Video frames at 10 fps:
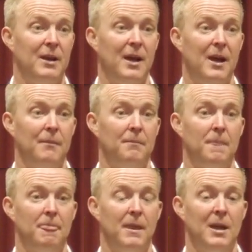
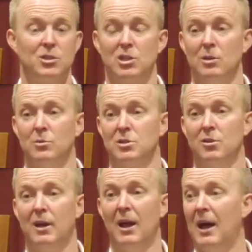Um, and she was
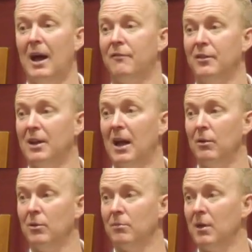doing half a
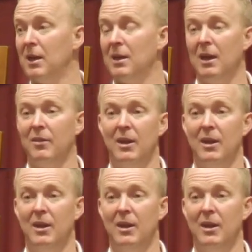day with me and